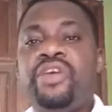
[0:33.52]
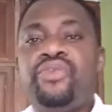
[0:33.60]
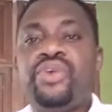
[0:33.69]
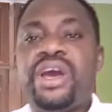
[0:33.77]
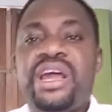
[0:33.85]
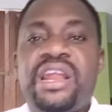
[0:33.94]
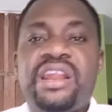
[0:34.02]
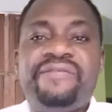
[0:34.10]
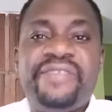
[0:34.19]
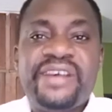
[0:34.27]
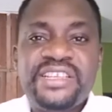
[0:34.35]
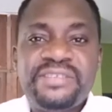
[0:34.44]
If you are an
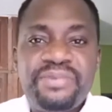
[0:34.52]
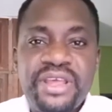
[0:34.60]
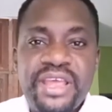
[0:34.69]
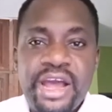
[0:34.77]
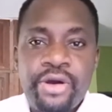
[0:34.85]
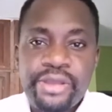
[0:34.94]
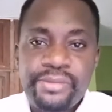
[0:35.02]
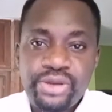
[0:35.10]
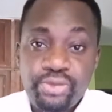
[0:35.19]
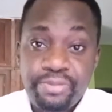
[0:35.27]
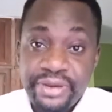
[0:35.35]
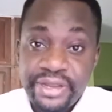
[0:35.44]
advanced player or a
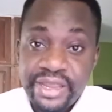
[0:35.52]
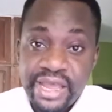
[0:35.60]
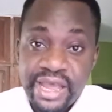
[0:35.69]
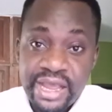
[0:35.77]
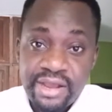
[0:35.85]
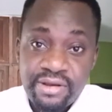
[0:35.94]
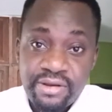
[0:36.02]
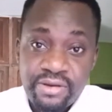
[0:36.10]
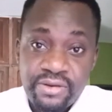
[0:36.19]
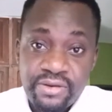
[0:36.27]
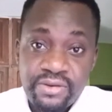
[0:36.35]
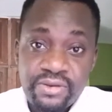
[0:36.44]
middle player
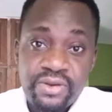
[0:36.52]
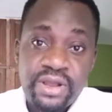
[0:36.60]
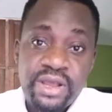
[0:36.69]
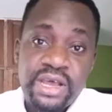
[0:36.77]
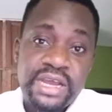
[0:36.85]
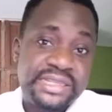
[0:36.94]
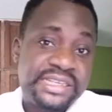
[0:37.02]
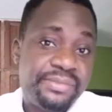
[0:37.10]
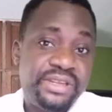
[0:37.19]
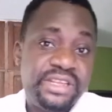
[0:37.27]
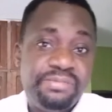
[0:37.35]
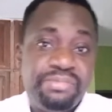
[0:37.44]
or an
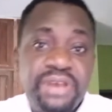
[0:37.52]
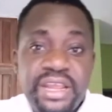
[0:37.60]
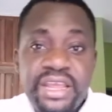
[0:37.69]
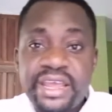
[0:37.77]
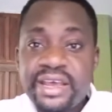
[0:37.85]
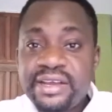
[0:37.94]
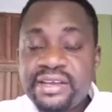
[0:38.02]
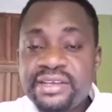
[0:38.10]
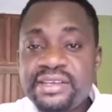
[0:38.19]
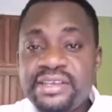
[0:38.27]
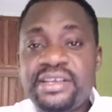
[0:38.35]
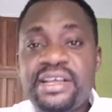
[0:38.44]
intermediate player,
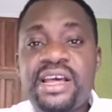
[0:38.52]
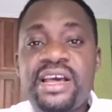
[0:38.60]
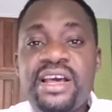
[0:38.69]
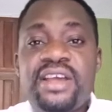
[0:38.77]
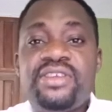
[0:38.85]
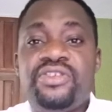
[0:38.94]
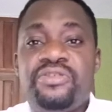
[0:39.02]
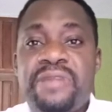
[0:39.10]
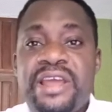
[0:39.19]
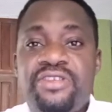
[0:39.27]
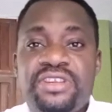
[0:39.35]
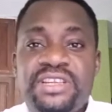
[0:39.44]
you
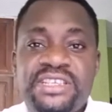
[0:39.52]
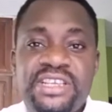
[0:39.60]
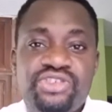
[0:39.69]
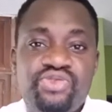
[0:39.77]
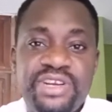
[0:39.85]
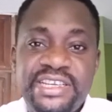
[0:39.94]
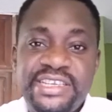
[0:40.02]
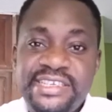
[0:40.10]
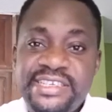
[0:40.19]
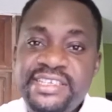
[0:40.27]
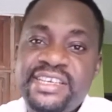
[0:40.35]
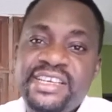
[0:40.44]
might not
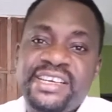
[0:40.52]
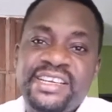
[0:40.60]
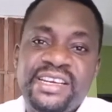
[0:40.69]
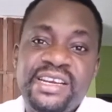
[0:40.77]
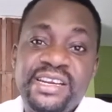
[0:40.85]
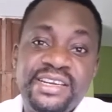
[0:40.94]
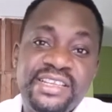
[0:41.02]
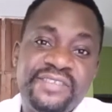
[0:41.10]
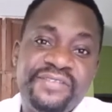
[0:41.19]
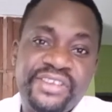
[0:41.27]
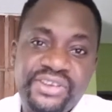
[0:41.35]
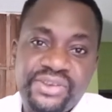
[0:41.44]
necessarily need
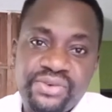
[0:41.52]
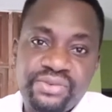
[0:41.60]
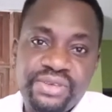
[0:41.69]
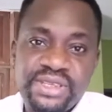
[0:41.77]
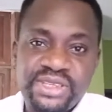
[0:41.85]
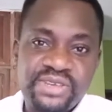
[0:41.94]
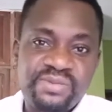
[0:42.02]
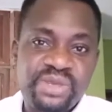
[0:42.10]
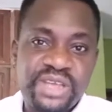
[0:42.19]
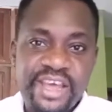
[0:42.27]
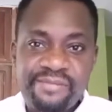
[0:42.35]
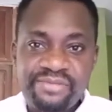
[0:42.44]
this video, but
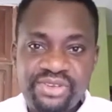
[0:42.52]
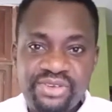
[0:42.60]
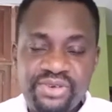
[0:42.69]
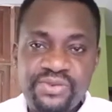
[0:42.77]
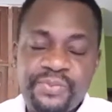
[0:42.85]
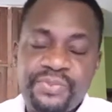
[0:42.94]
sometimes they